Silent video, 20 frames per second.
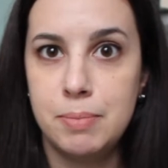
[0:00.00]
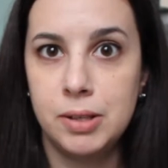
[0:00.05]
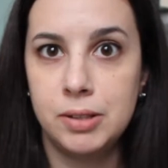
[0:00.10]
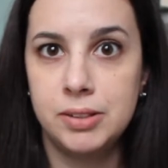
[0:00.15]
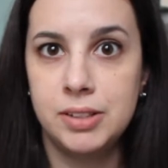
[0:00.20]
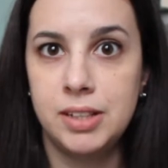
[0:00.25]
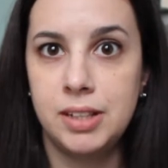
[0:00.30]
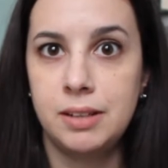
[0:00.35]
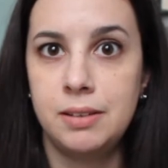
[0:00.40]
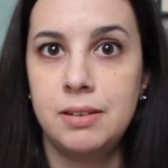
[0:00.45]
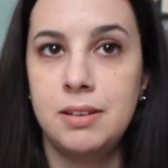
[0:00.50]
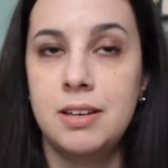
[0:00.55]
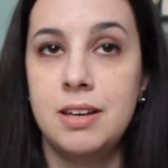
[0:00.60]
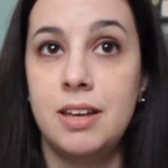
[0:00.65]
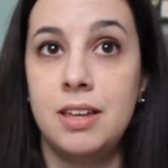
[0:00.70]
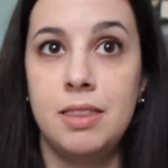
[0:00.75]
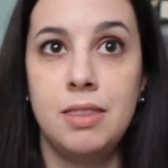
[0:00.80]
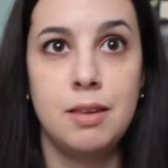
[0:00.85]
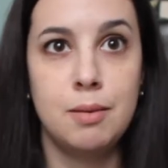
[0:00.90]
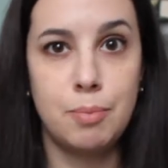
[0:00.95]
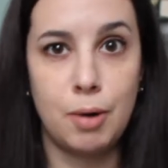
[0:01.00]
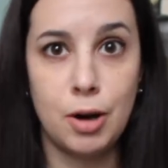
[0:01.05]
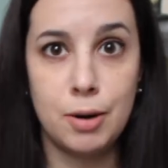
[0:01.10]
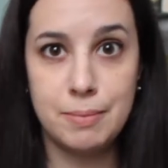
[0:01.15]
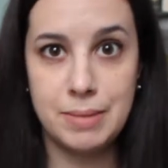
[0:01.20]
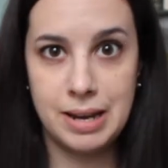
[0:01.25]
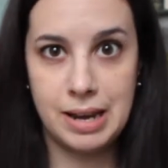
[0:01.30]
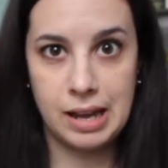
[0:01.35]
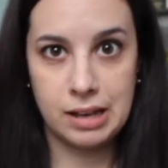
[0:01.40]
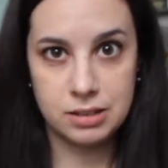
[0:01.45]
building, in the
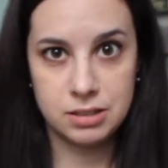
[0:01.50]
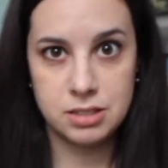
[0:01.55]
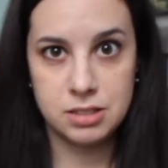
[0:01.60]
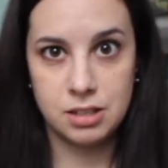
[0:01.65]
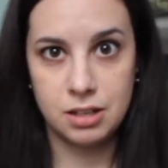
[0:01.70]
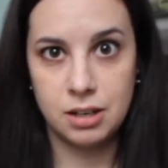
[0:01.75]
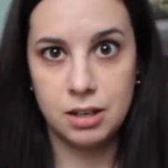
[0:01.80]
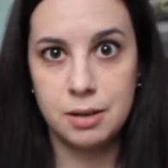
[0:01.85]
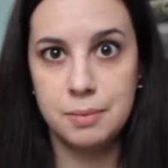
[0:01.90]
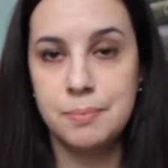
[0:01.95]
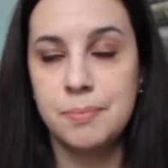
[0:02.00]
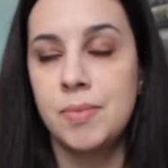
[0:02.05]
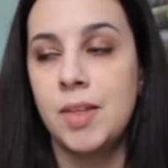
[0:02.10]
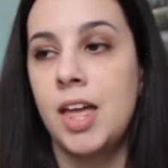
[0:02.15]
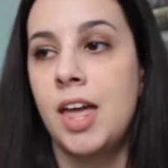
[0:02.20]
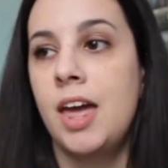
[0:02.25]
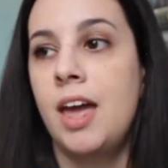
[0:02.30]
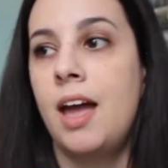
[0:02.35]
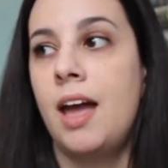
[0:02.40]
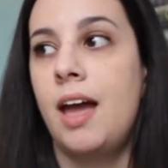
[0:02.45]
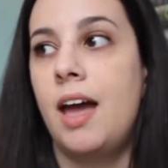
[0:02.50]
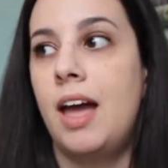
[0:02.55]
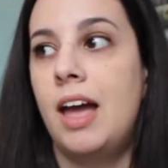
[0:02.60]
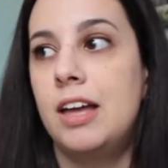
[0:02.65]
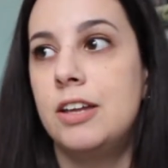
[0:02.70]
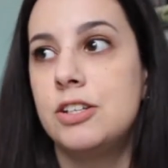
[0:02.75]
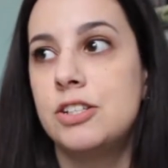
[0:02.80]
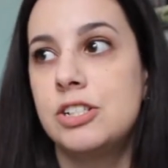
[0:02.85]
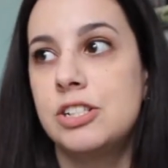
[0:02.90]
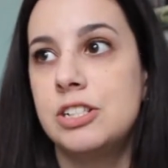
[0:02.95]
apartment next to her.
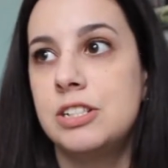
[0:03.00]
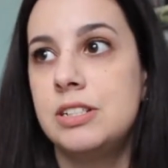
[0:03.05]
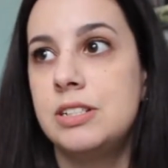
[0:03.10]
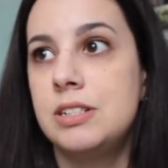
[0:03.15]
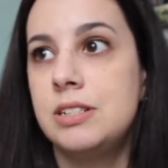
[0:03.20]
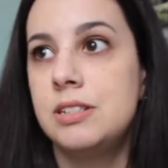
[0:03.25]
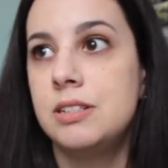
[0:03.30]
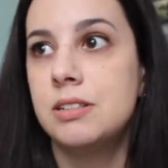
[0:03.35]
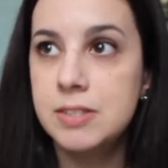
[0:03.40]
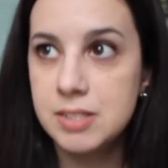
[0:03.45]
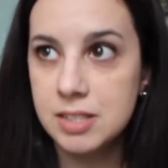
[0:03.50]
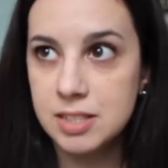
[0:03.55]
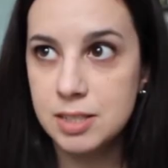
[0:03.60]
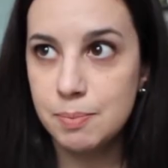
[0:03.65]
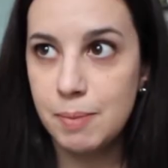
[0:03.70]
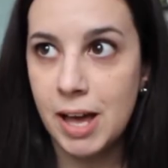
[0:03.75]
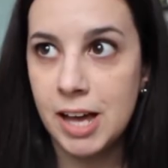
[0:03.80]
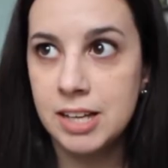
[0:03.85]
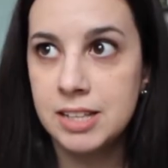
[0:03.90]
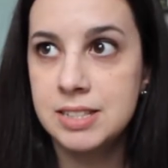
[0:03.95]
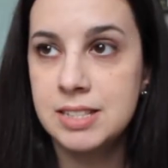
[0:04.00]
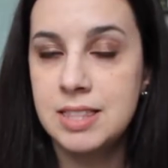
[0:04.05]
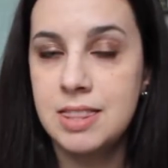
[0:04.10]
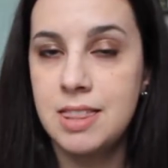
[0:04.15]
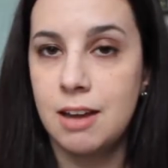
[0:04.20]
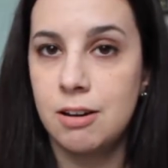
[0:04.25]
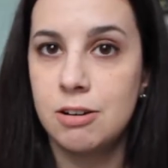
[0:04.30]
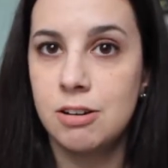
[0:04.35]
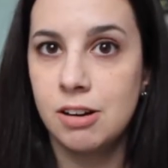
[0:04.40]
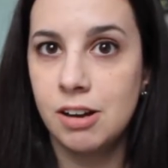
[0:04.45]
And she suspects
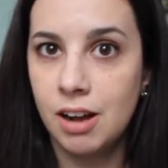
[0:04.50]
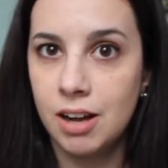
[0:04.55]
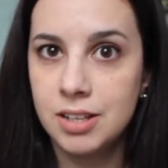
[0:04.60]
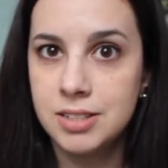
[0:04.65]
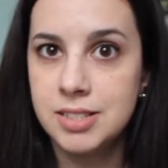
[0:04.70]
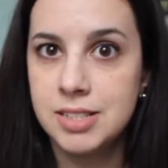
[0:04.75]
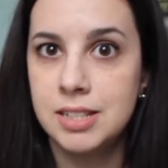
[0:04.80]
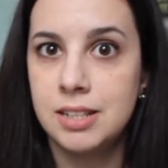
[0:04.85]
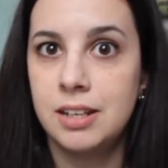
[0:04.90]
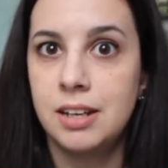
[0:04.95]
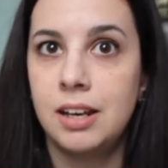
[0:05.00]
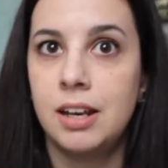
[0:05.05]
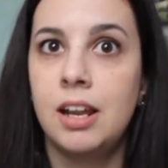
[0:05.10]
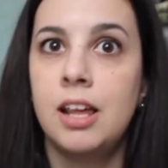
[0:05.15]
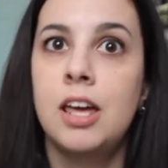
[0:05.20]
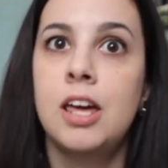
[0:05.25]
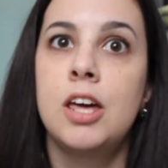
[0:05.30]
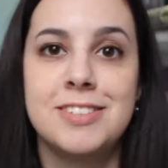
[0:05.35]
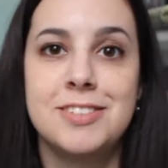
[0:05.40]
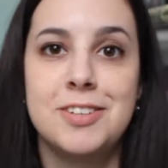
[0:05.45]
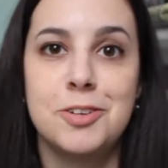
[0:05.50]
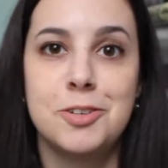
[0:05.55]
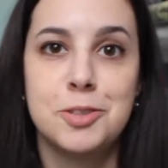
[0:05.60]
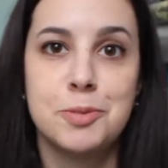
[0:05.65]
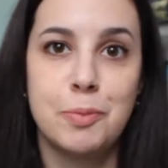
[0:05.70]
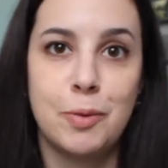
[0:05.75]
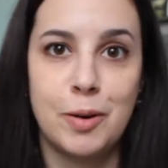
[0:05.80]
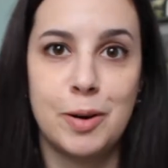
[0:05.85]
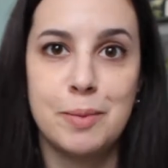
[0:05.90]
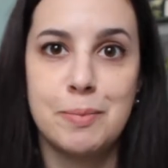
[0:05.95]
that her cousin knows
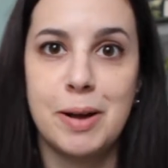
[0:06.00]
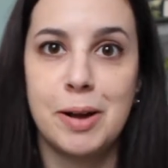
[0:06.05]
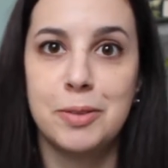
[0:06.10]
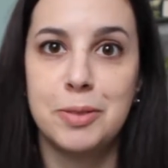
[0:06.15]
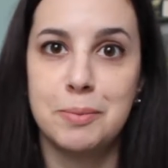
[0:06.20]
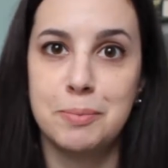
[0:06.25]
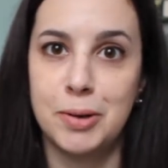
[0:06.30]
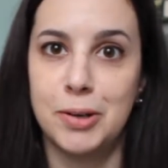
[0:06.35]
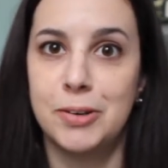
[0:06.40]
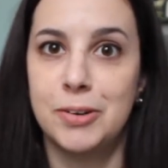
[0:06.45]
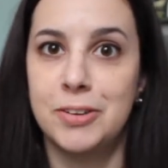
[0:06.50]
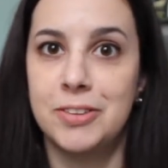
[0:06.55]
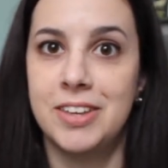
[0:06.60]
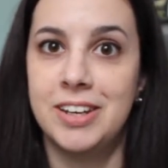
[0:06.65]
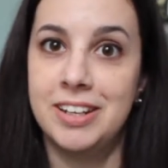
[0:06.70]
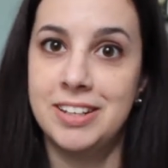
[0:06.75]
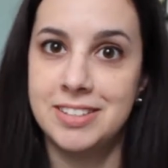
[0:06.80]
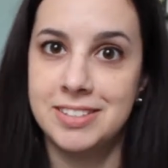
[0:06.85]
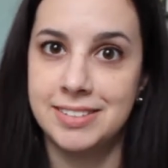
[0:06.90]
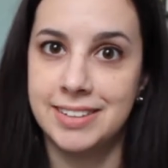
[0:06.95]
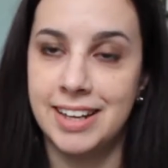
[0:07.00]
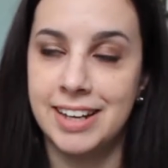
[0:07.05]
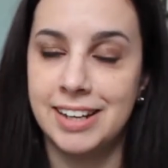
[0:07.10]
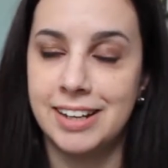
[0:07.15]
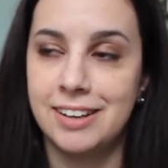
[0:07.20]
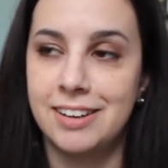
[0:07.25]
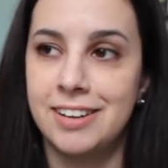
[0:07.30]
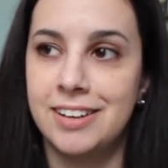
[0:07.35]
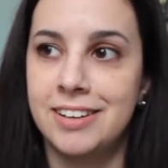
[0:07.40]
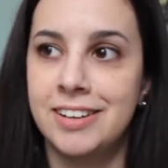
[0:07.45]
more about the murder than he's
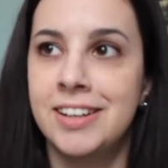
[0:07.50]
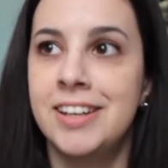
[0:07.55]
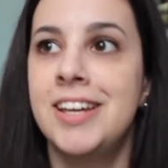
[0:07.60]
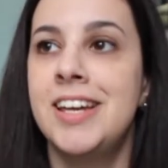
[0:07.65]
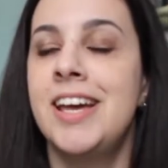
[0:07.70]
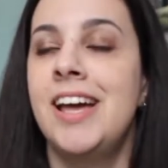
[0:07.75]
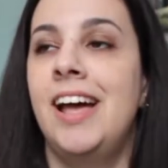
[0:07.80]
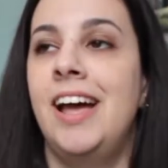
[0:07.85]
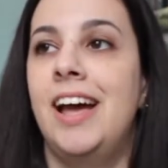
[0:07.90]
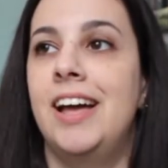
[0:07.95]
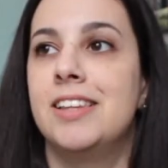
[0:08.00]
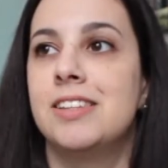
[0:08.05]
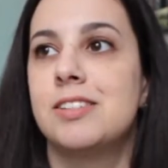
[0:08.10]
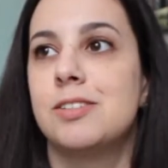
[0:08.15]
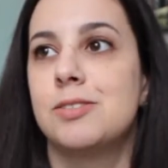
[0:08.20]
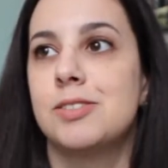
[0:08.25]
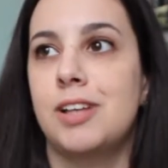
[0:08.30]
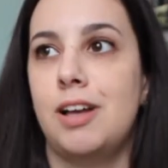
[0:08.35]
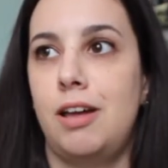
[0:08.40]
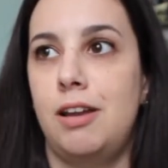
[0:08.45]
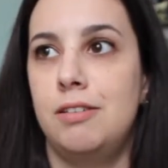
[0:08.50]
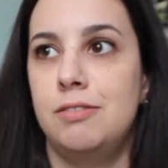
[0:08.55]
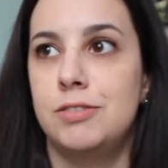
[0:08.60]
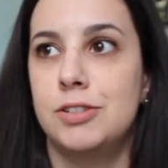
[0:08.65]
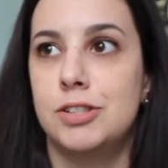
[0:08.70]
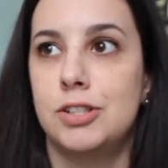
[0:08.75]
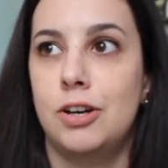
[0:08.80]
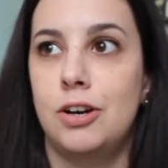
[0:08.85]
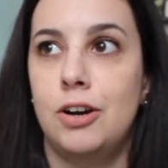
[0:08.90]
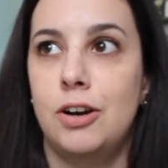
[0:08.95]
letting on. And so it's kind of
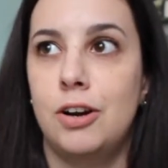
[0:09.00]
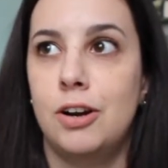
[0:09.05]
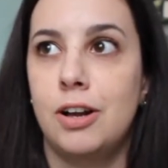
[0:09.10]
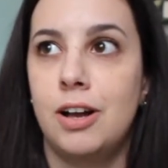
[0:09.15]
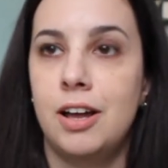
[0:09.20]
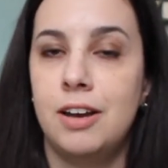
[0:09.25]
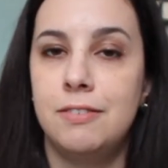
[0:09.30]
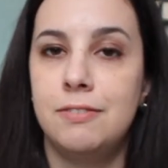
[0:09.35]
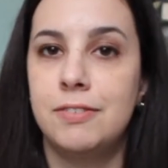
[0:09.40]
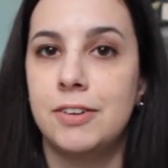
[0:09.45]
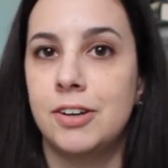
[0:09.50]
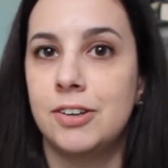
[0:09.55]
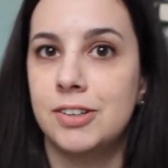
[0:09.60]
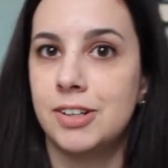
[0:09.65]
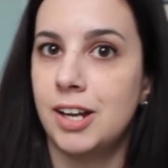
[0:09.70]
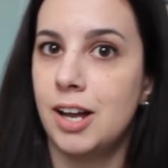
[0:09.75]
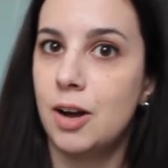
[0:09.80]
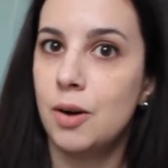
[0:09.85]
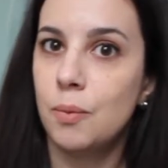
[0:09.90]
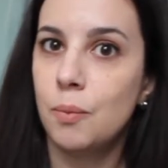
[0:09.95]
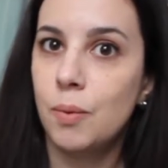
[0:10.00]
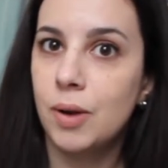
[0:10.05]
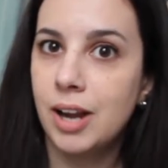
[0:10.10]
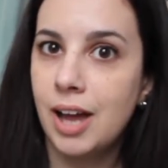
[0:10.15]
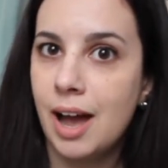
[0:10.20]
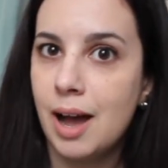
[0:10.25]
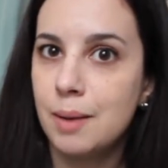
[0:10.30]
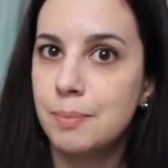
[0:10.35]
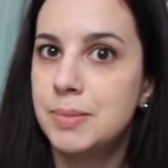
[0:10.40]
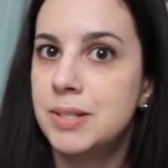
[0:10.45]
just her kind of figuring out what
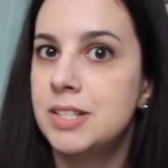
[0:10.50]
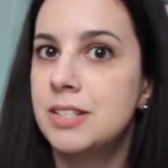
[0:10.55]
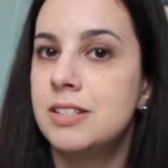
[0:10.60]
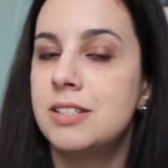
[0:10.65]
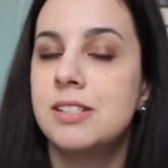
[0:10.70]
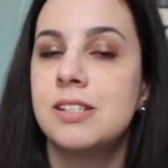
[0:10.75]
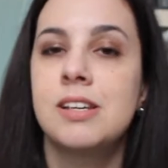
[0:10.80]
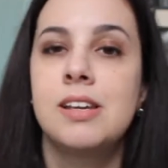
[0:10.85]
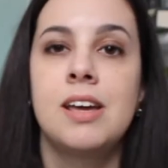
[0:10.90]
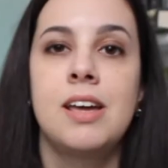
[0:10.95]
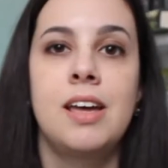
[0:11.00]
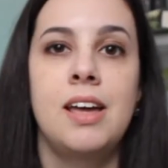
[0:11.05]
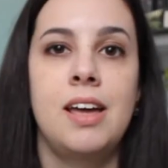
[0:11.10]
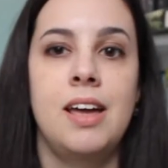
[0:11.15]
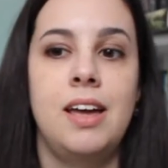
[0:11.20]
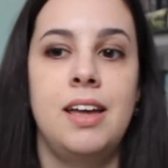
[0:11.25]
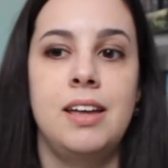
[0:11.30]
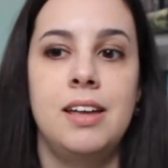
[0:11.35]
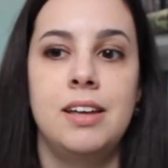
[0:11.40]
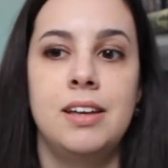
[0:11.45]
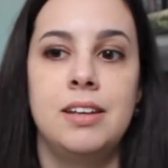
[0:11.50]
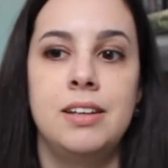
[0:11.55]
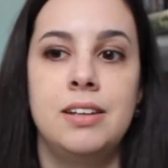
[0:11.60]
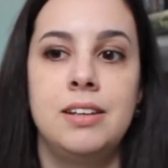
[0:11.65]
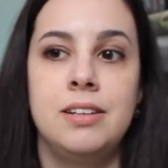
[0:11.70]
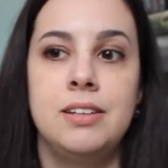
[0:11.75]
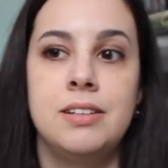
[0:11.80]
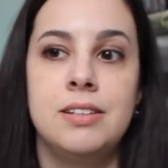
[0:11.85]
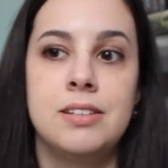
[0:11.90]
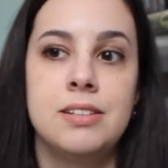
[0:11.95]
happened,
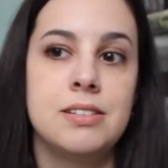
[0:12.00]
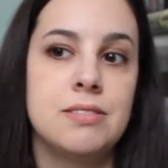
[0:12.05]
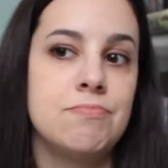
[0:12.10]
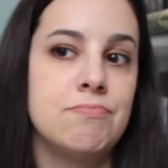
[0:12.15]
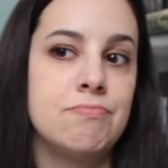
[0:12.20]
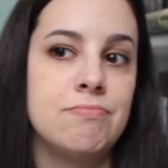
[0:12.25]
and